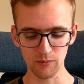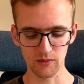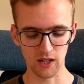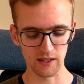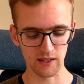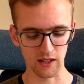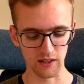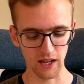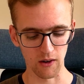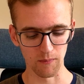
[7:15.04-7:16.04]
I said,
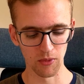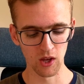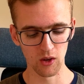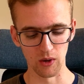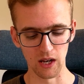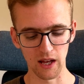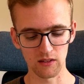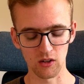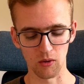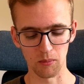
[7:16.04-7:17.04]
"Now, we lurked
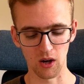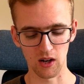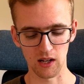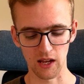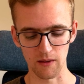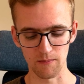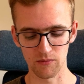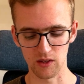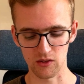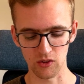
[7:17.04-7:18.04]
along Park Lane.
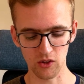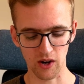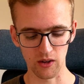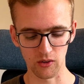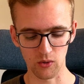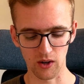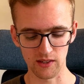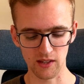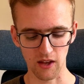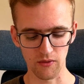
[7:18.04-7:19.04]
It's on the ground and quite
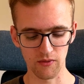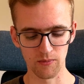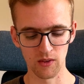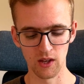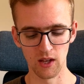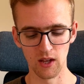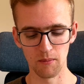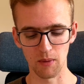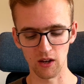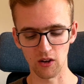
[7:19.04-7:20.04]
safe.
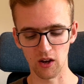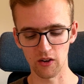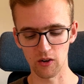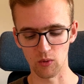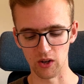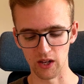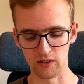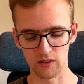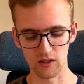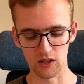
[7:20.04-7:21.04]
Ben and I are at one
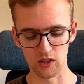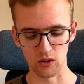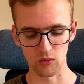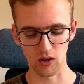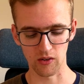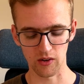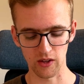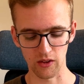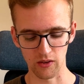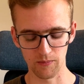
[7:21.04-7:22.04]
end and you are at the
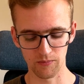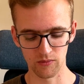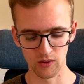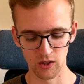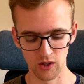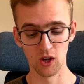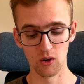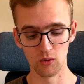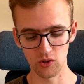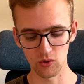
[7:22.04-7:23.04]
other.
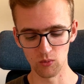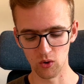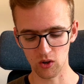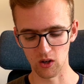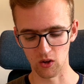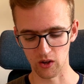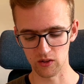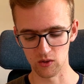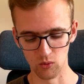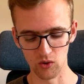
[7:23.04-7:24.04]
Would you walk along it
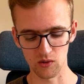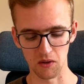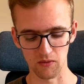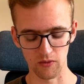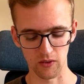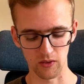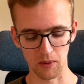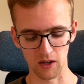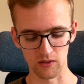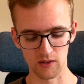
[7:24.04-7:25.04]
towards me for
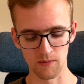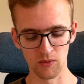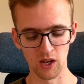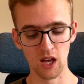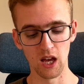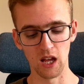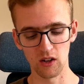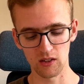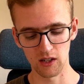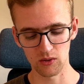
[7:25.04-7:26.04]
£50? He
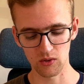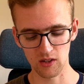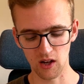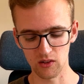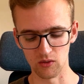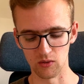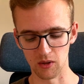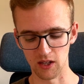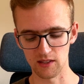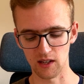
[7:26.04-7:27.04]
looked a little startled,
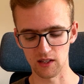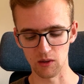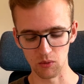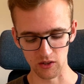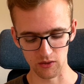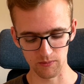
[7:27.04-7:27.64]
but he said he would.